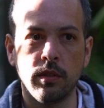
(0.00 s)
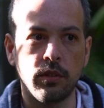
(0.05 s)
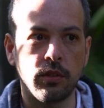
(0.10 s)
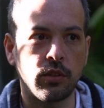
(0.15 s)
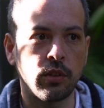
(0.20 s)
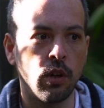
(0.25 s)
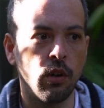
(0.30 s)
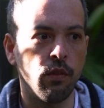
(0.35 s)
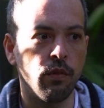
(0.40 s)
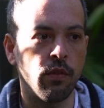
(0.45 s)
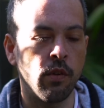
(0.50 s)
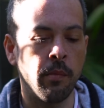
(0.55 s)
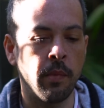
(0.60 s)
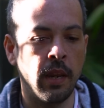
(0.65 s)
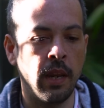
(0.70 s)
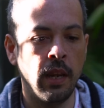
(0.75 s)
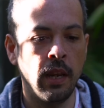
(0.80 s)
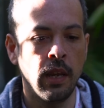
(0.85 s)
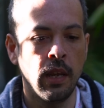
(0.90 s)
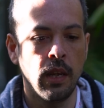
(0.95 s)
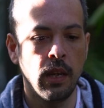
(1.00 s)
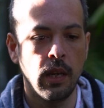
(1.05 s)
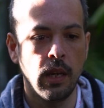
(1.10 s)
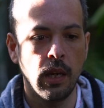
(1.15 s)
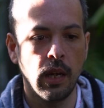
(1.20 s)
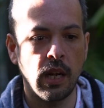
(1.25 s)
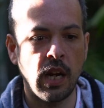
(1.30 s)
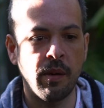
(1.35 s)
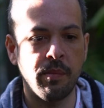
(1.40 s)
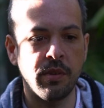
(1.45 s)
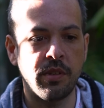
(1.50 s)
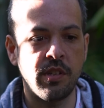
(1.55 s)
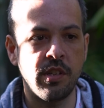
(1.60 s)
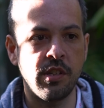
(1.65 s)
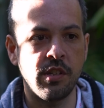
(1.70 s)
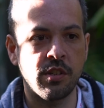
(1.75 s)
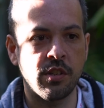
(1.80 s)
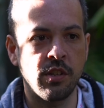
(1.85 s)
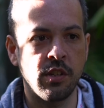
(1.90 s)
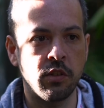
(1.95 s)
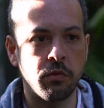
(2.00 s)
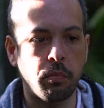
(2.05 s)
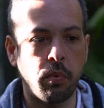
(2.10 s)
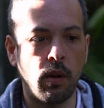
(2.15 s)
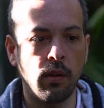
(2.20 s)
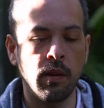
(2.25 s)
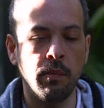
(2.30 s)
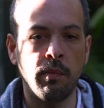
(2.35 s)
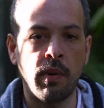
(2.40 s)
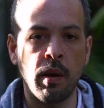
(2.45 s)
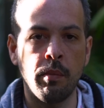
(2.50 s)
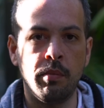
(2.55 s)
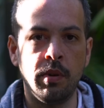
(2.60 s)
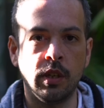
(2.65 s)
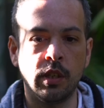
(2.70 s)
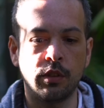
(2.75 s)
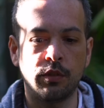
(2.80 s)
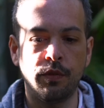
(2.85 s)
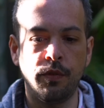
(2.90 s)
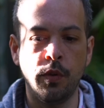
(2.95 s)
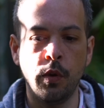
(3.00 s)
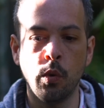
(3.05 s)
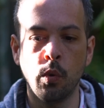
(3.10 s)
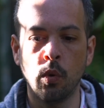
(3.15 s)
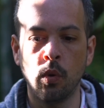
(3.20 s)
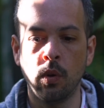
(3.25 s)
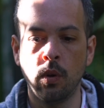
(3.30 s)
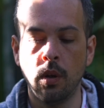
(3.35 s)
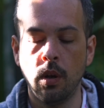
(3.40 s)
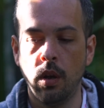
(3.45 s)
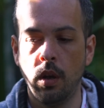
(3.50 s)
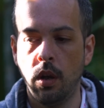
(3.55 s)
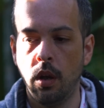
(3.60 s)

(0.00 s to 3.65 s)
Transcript: So for me, competition is probably my biggest fuel.